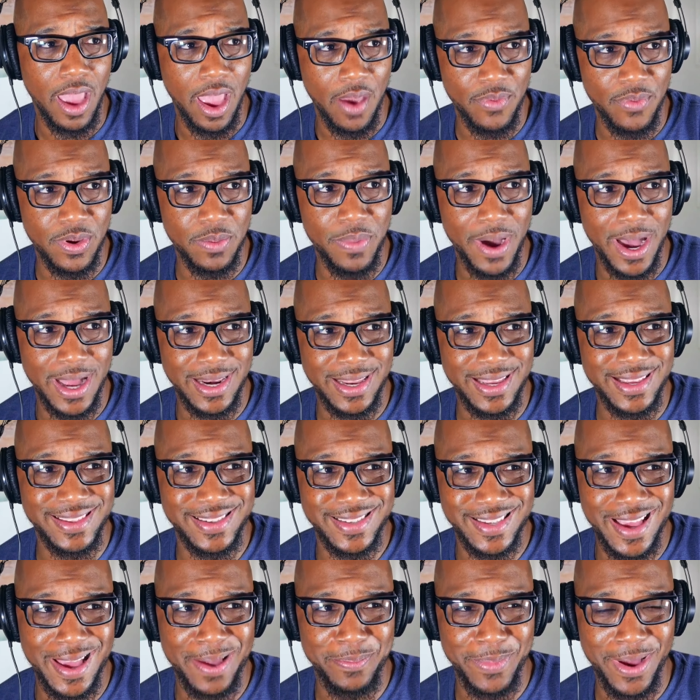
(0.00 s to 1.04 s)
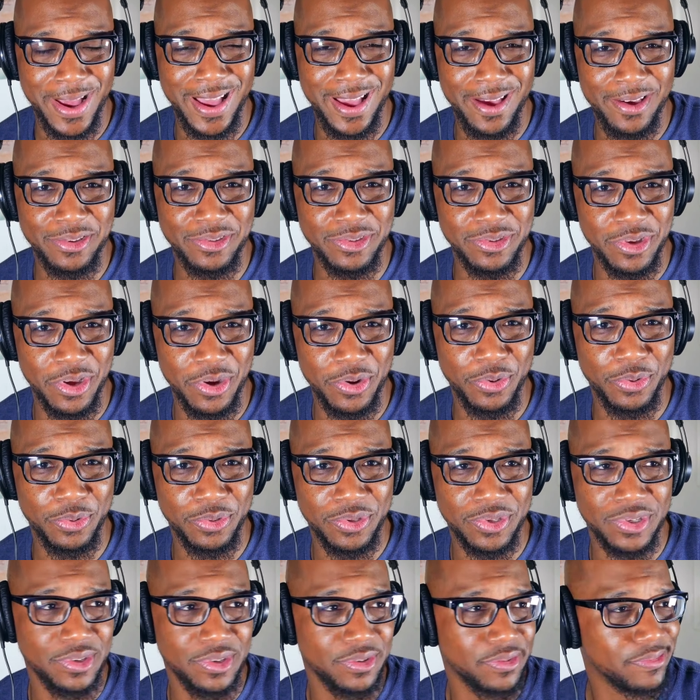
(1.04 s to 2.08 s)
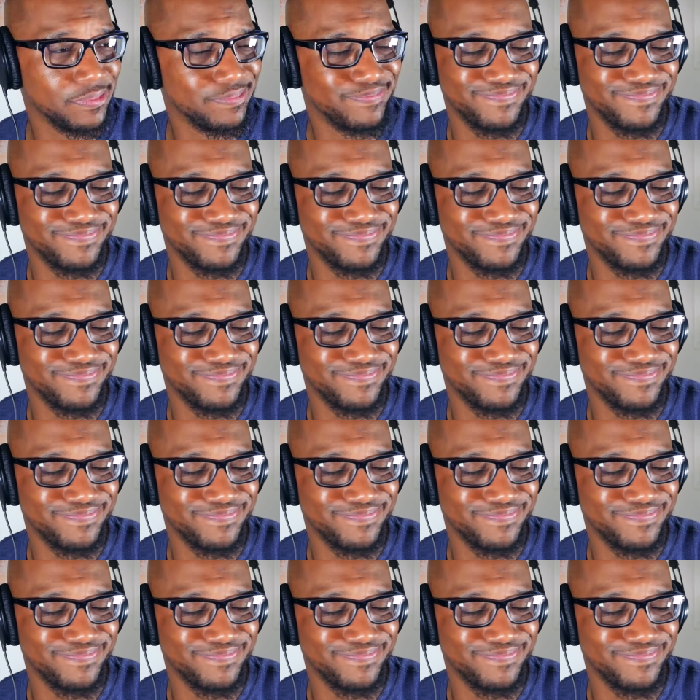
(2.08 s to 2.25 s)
Everybody inside my house knows